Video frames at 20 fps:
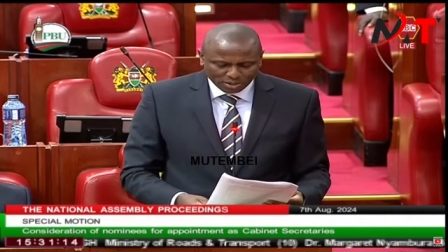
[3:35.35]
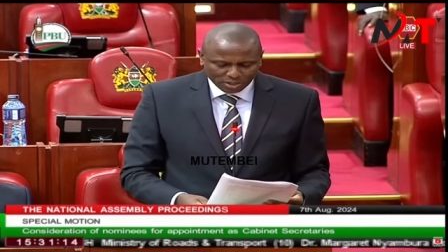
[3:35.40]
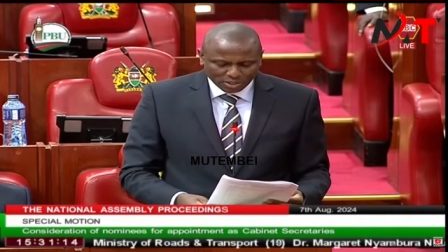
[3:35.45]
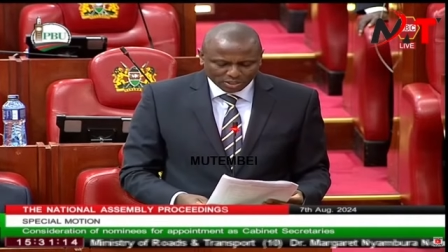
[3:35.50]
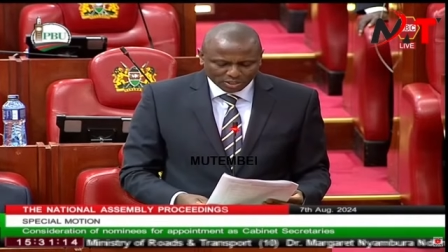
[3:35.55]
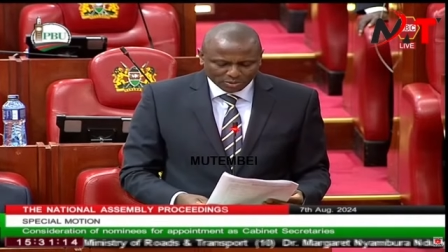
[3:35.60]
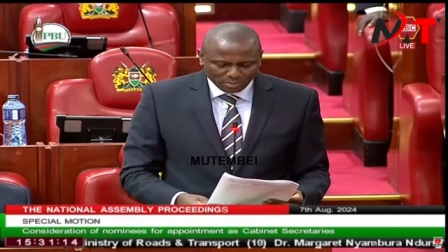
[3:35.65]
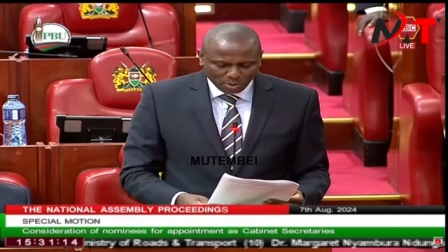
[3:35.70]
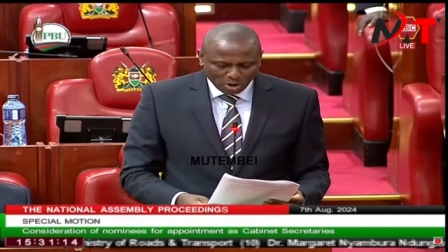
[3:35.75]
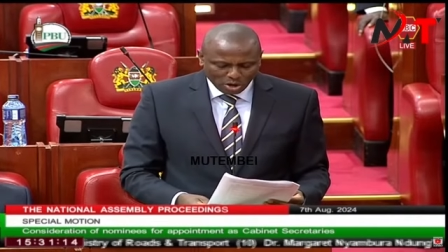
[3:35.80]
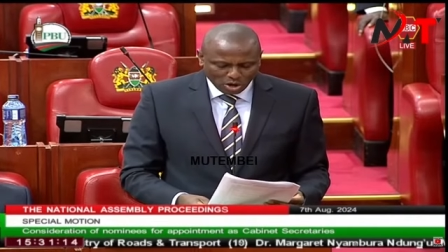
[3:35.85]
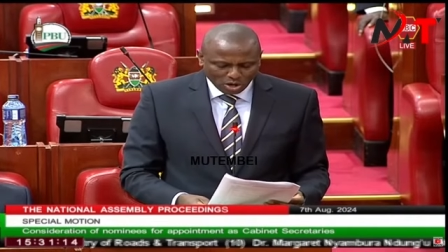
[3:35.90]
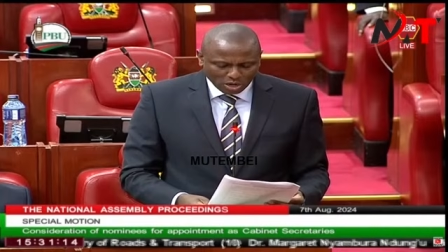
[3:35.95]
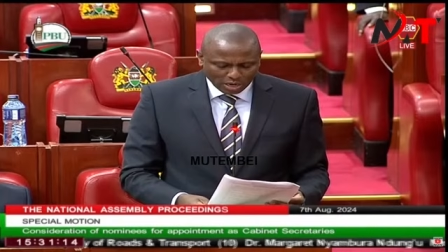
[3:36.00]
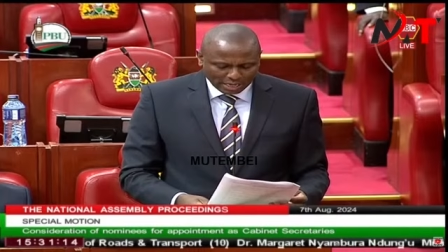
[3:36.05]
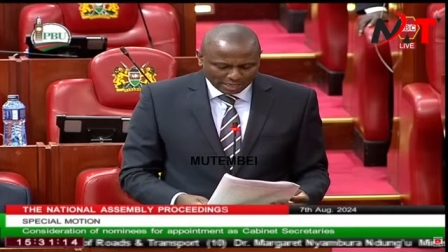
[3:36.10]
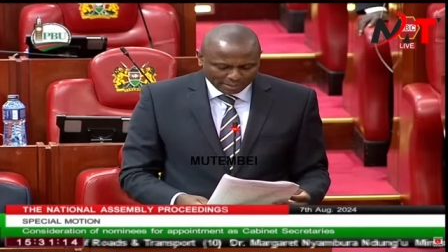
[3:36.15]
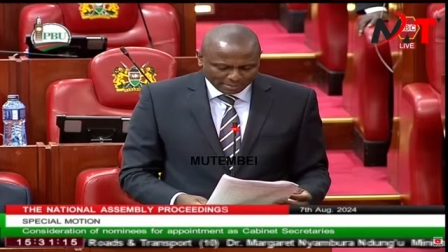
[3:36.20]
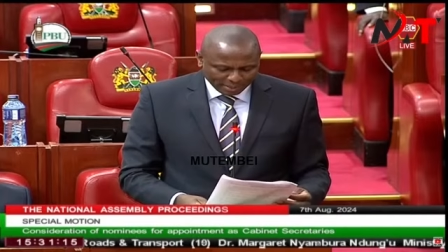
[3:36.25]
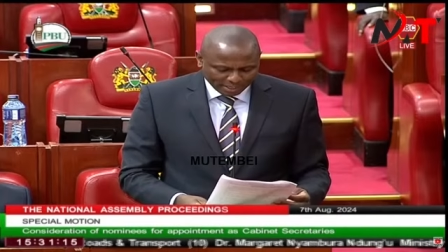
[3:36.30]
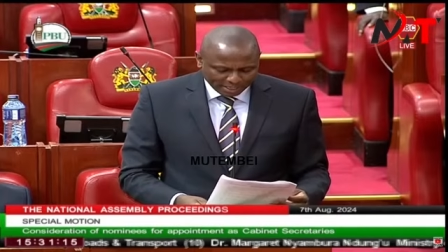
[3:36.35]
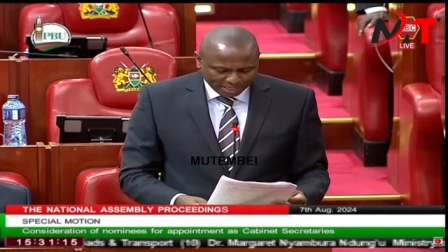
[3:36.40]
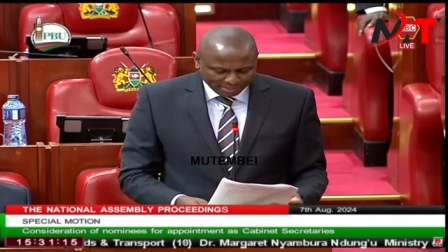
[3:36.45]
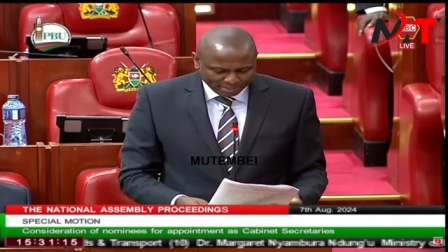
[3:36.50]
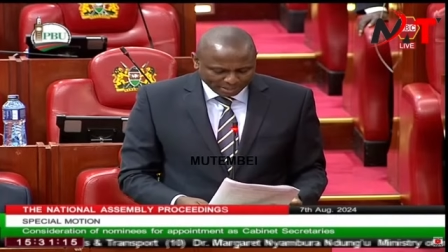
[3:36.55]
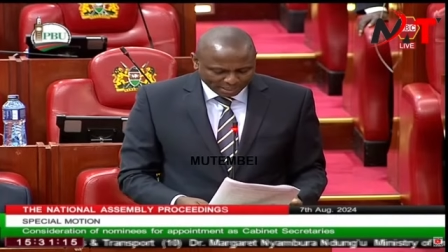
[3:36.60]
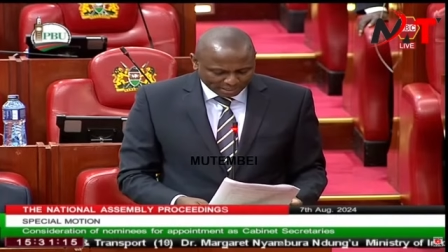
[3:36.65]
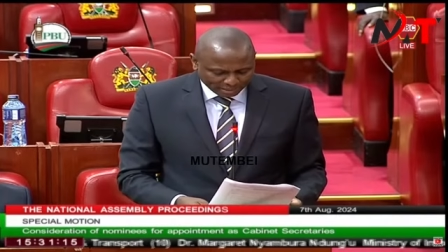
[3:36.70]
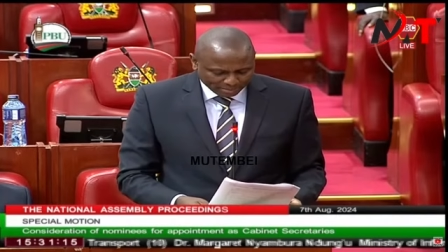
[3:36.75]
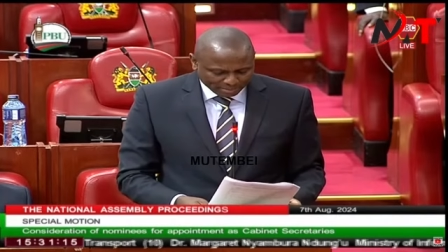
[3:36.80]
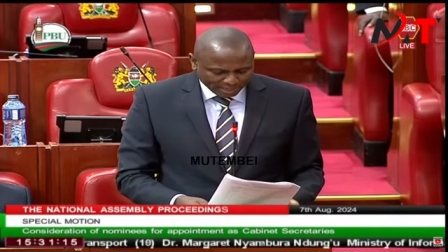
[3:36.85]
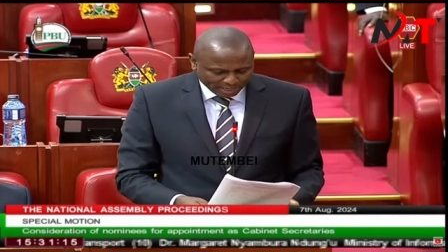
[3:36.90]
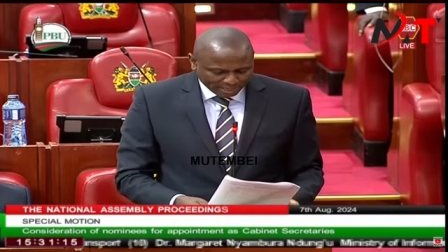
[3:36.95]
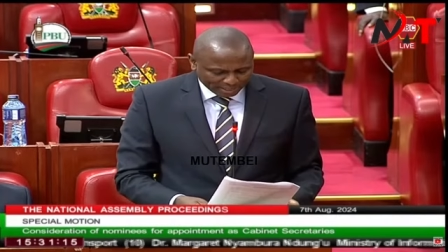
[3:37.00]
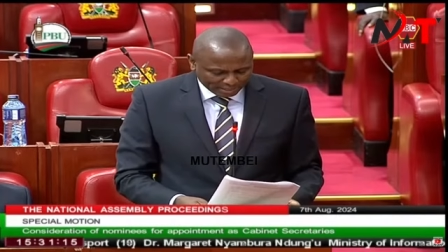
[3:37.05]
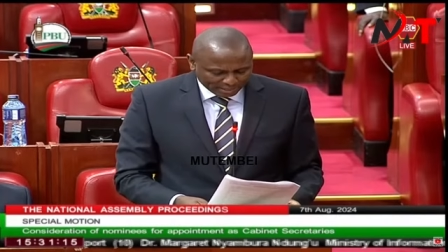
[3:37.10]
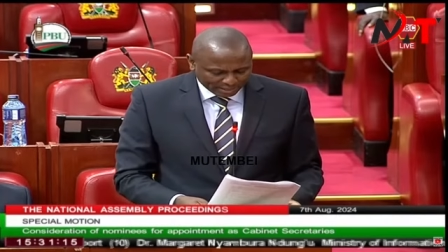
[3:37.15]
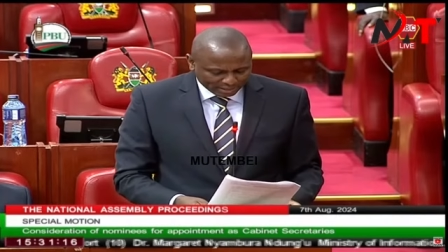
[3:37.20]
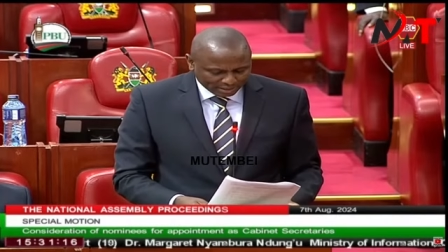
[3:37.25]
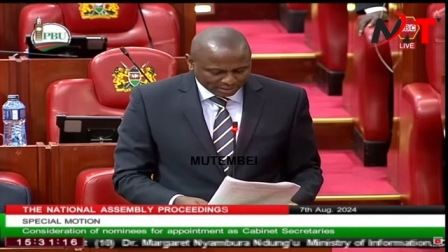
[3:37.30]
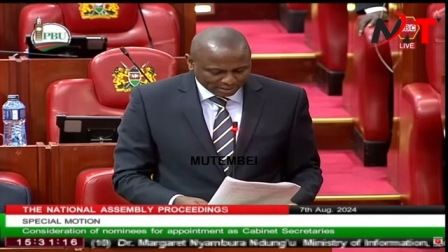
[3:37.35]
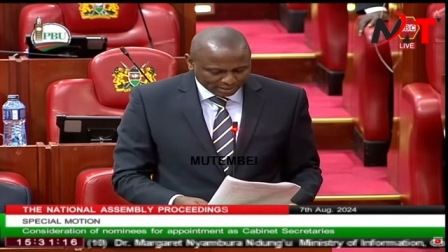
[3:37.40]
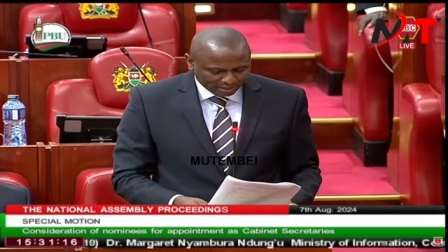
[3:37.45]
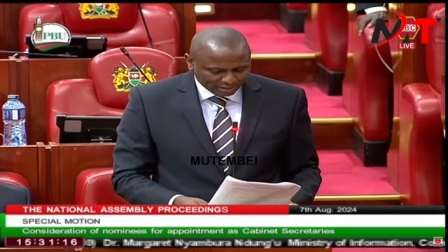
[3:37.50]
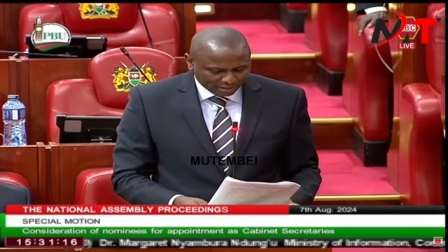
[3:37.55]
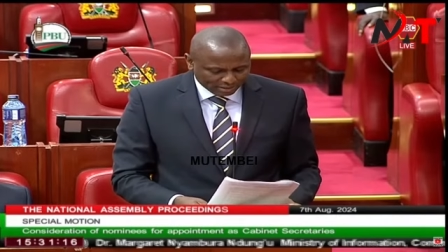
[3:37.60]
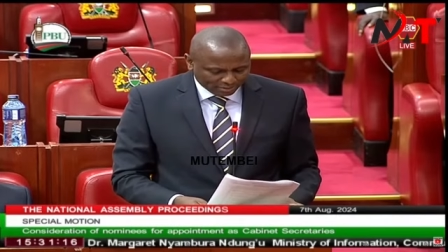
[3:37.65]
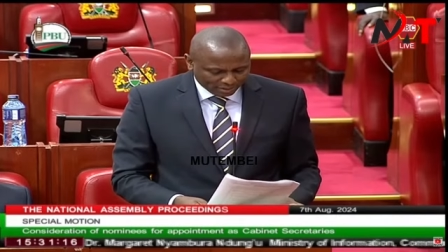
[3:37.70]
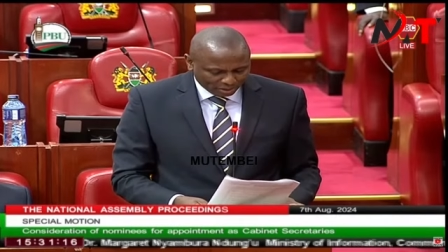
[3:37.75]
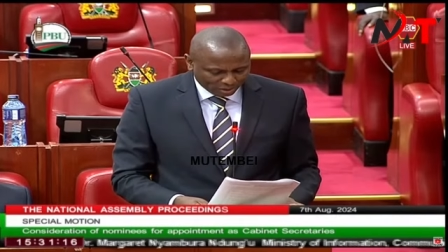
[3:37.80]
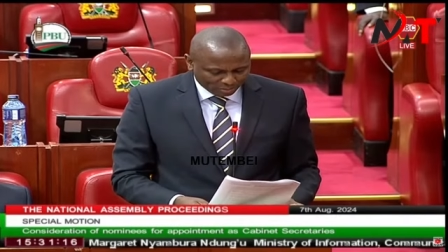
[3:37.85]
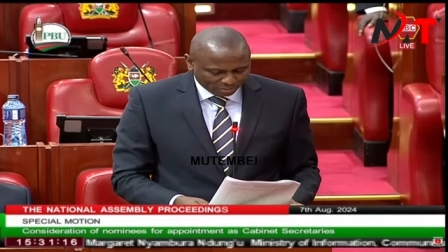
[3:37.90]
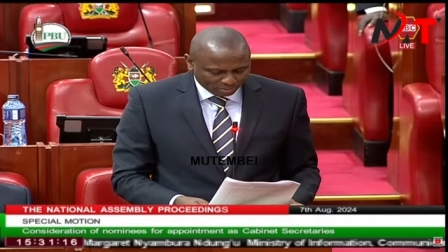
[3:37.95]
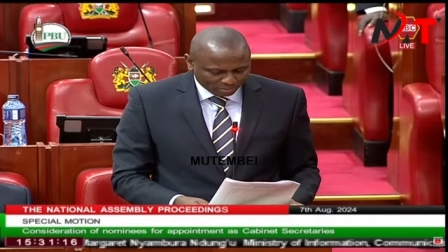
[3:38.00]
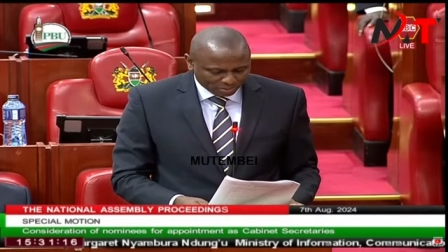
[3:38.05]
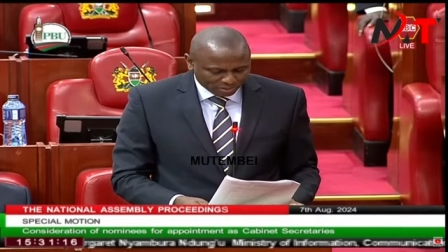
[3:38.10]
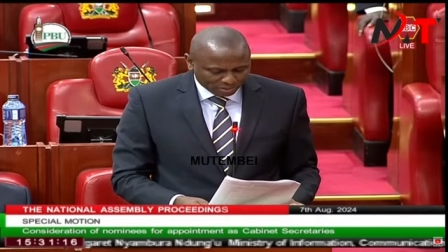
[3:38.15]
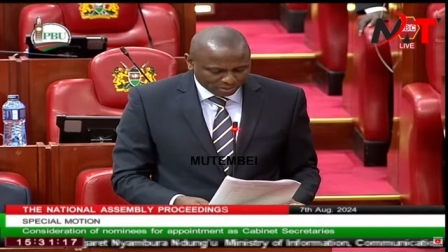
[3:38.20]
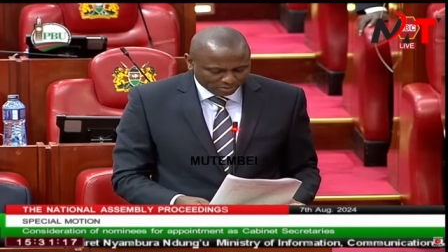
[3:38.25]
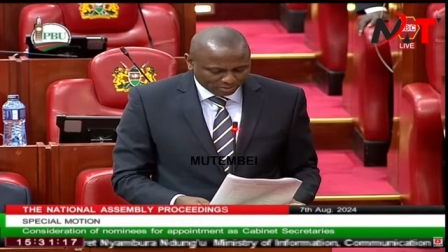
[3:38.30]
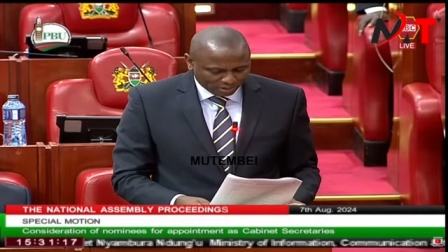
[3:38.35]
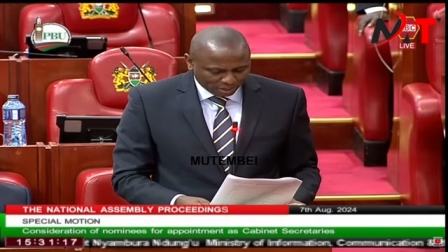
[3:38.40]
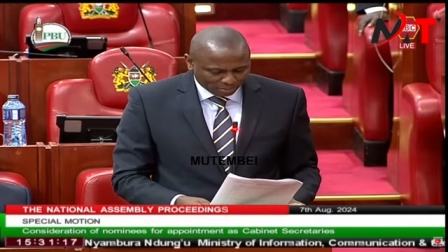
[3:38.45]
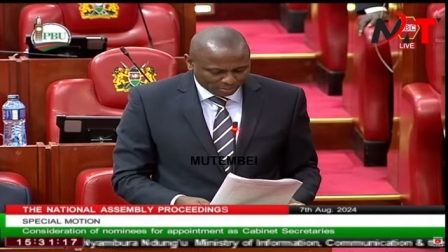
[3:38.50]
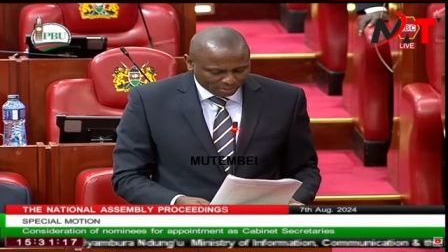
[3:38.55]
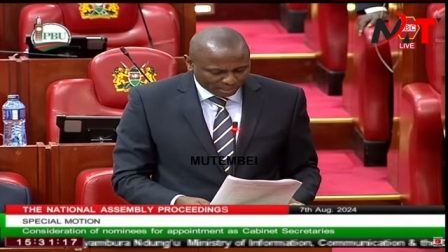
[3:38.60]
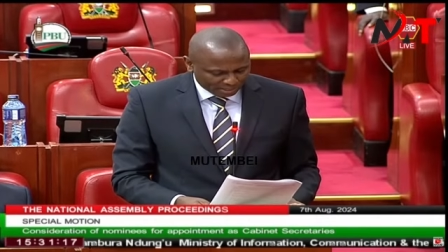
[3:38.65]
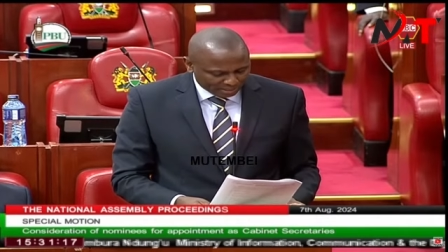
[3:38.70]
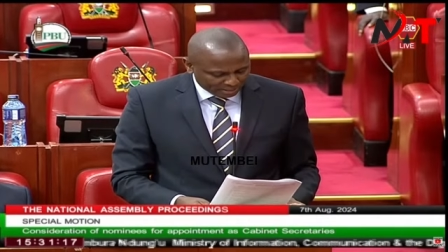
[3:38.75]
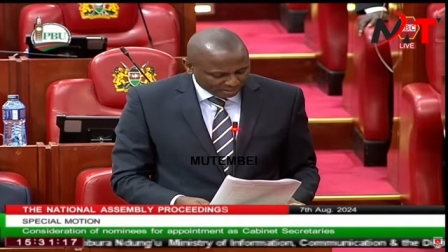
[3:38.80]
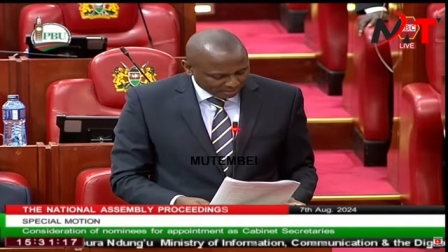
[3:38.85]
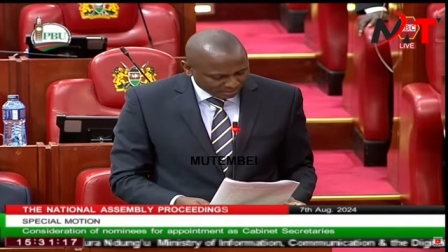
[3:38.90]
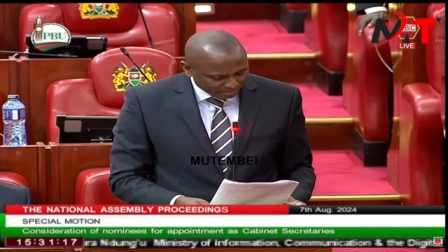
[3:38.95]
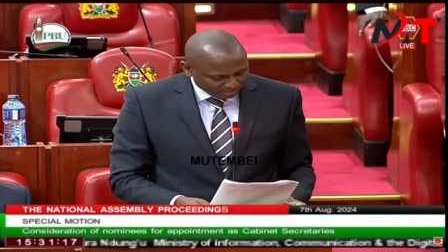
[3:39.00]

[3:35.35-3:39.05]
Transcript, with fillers: Small and Medium Enterprise Develop Development.